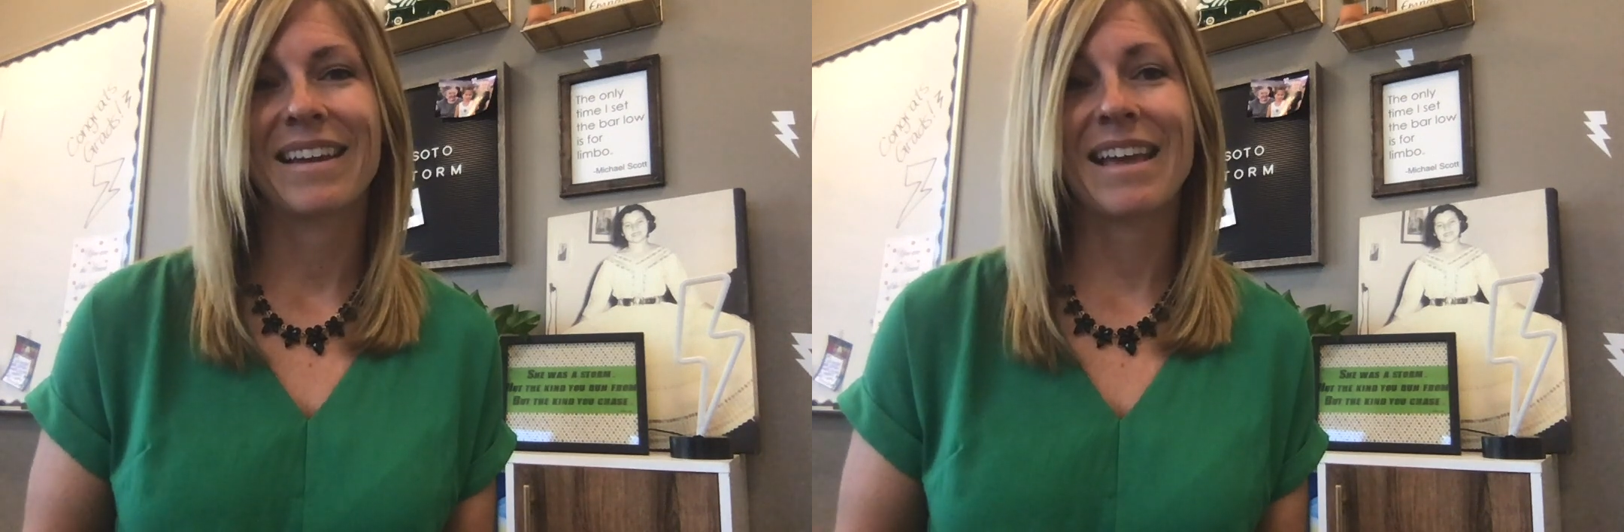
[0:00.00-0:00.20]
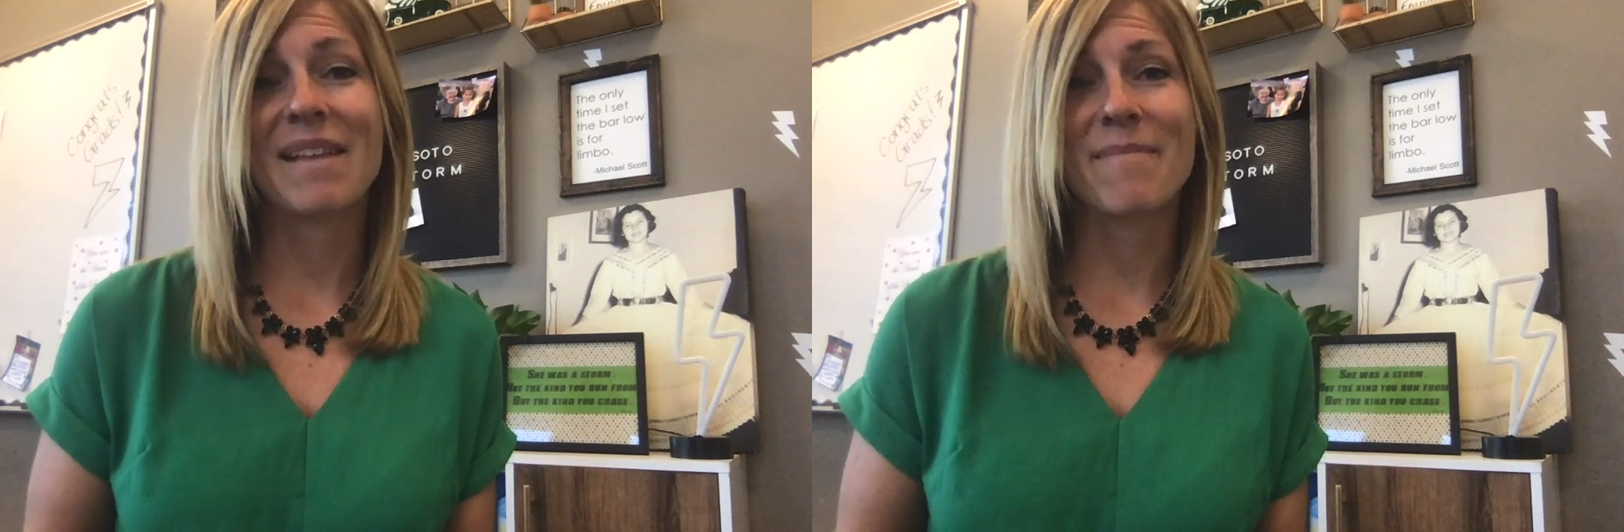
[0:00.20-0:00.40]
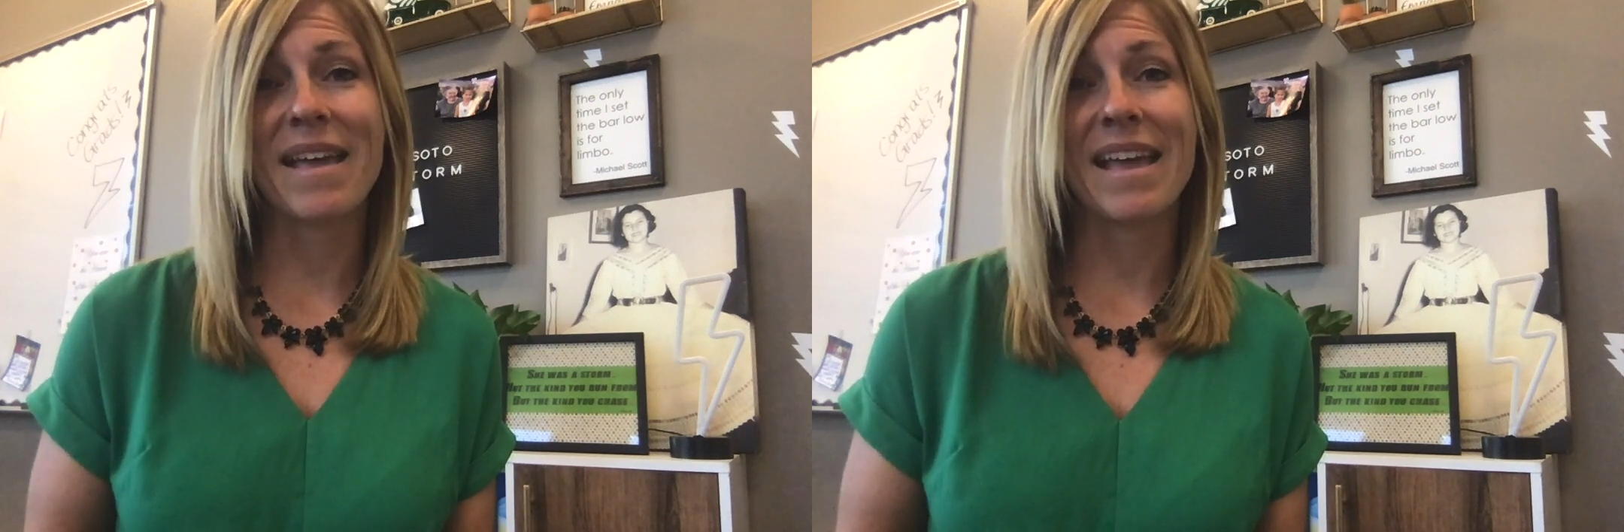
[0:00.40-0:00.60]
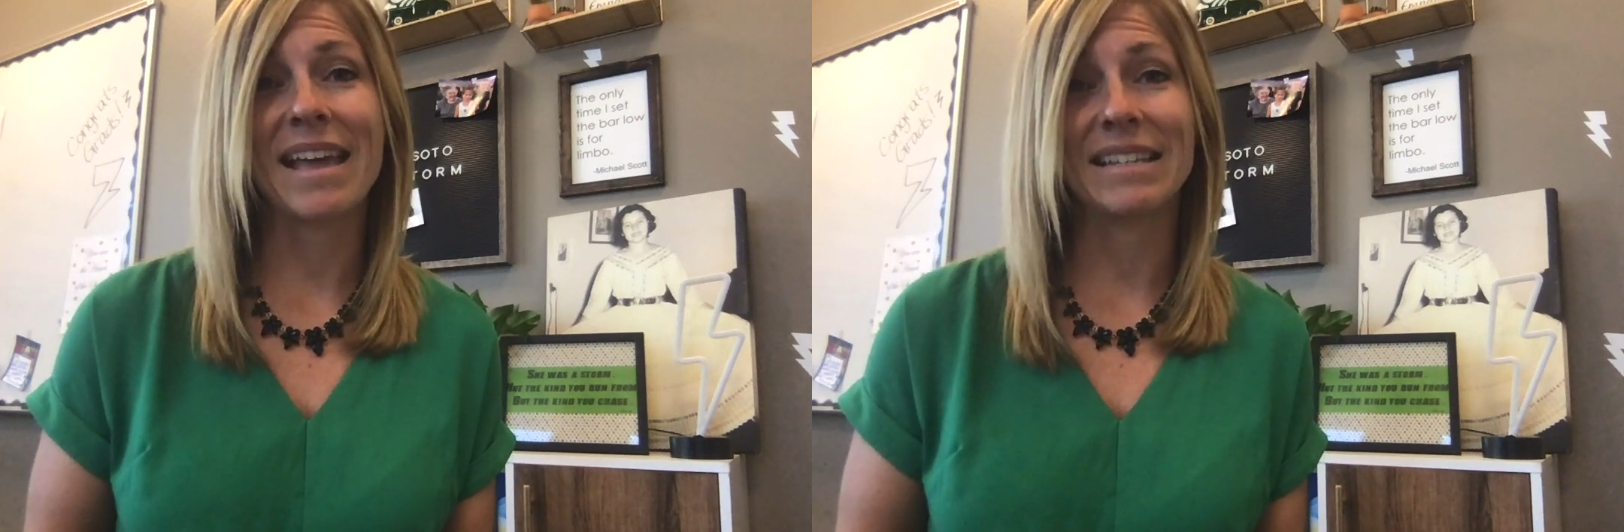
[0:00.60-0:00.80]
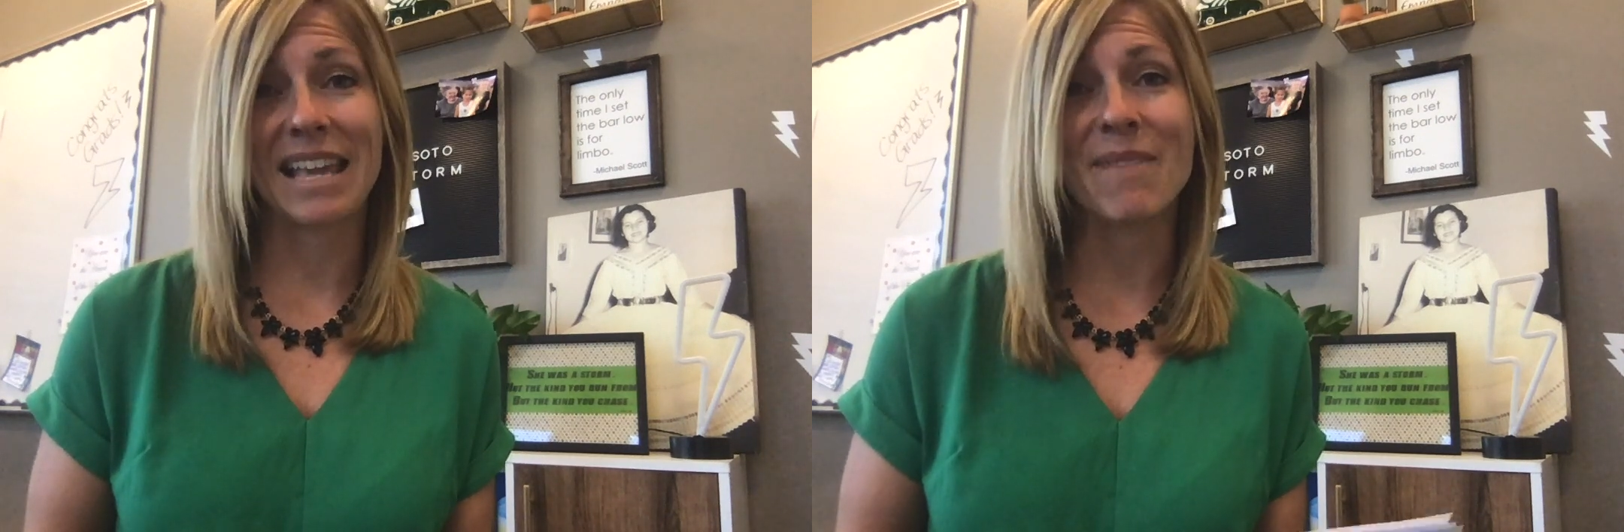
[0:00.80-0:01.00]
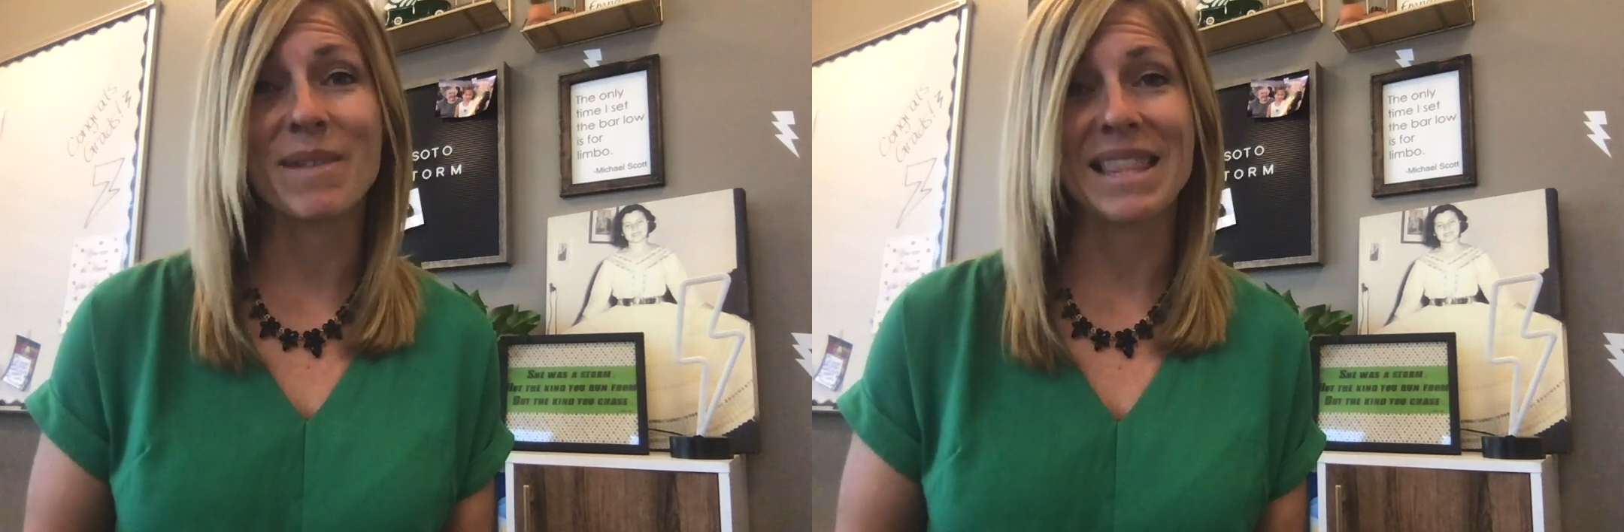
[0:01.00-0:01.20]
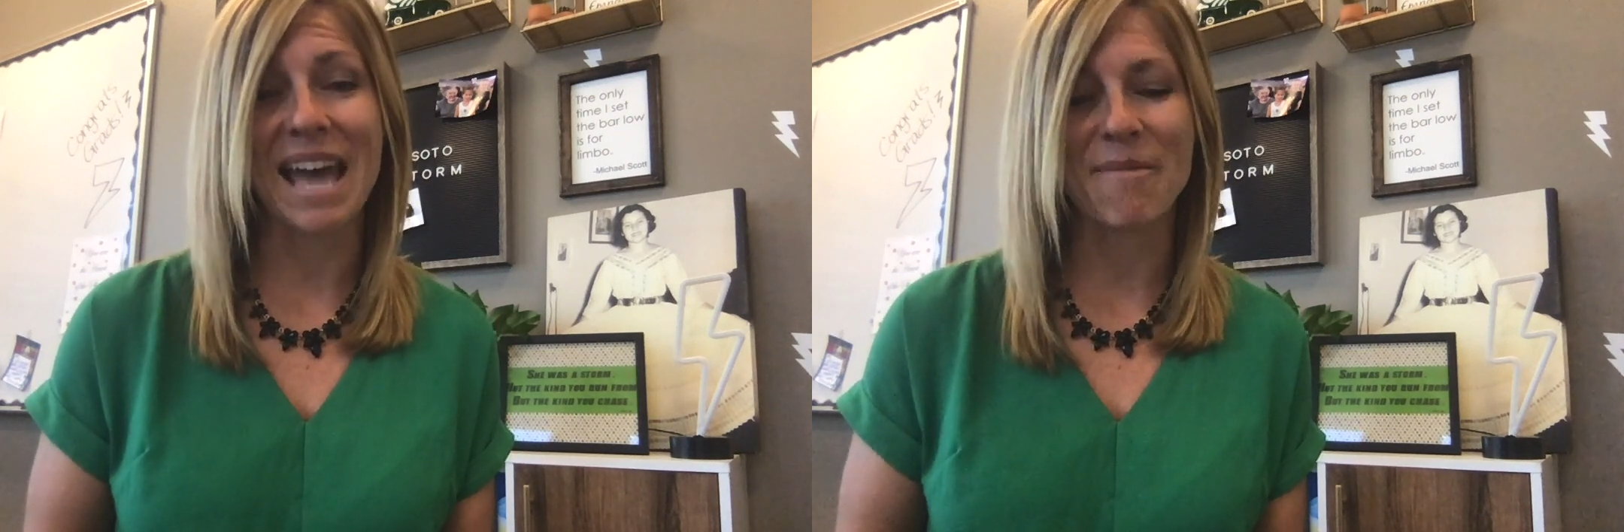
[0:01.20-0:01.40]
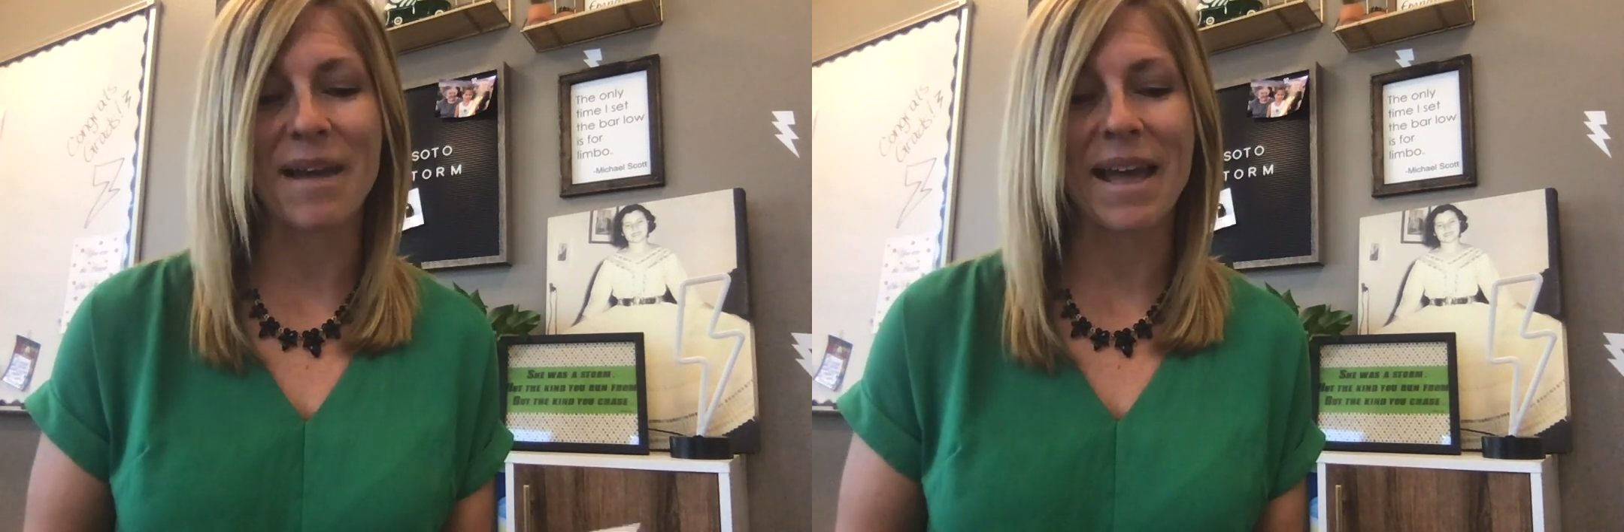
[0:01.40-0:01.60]
and, and keep it
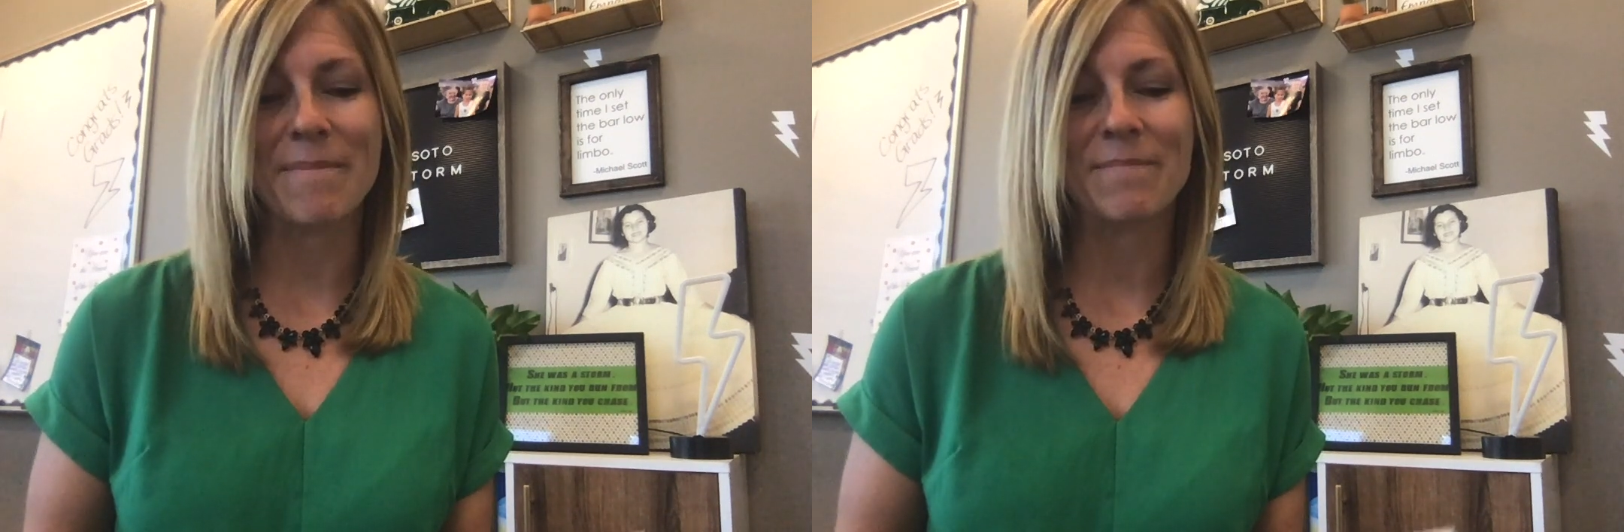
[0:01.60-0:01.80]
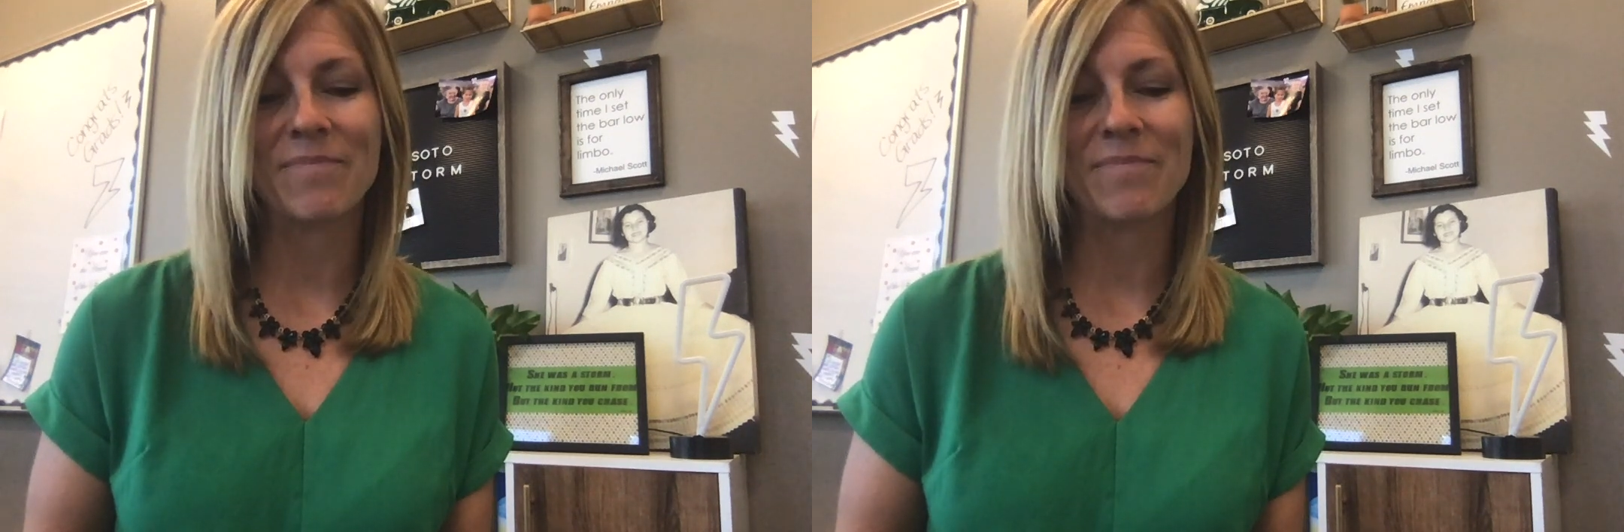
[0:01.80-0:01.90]
that way.